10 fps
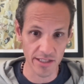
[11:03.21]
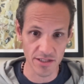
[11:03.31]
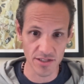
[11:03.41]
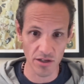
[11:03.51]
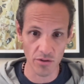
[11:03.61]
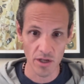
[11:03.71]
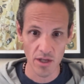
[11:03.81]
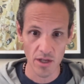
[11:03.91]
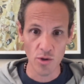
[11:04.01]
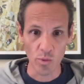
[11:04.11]
And so
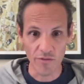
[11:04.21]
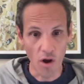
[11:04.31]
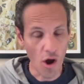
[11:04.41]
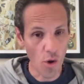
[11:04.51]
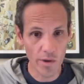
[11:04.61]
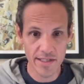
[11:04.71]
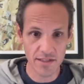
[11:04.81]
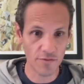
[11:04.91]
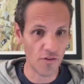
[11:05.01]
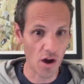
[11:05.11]
we've always
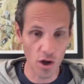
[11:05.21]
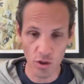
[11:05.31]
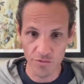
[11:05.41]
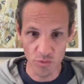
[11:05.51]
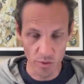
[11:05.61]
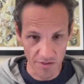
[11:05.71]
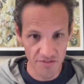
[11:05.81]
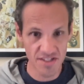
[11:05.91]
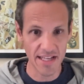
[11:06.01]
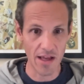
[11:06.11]
evolved with
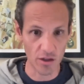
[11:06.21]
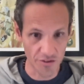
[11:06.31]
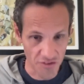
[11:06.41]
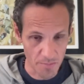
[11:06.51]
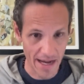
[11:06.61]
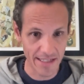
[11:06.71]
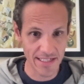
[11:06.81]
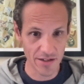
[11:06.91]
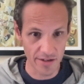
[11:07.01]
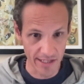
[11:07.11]
cells and
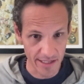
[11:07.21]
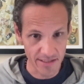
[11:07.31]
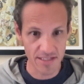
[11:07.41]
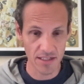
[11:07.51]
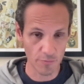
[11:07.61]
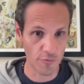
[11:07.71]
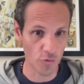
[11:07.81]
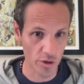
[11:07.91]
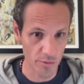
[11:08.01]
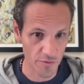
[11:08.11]
bacteria in some
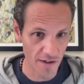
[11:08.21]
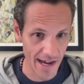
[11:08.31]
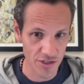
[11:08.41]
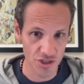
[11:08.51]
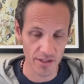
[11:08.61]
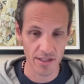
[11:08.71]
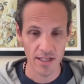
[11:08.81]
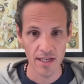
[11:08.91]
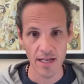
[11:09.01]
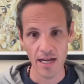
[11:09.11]
form or fashion.
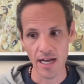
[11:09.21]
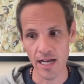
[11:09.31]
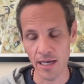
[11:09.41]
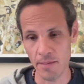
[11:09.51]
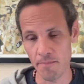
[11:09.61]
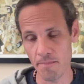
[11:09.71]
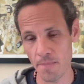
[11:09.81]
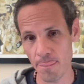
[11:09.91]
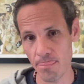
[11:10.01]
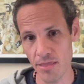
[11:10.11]

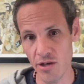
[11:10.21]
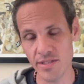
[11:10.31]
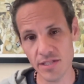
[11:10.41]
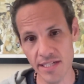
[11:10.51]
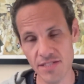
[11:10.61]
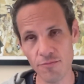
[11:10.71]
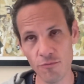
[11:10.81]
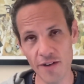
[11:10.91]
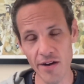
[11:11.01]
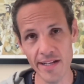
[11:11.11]
It's
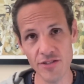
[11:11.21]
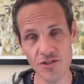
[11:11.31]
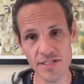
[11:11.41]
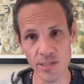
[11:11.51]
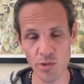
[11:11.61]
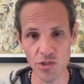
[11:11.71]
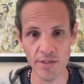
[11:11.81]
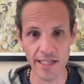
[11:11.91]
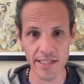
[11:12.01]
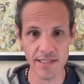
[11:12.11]
very interesting when you
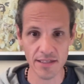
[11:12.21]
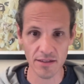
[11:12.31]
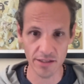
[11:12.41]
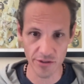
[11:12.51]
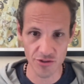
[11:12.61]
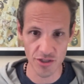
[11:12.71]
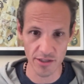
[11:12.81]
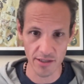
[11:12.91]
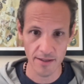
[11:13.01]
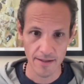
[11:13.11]
get into the
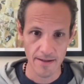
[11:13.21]
literature.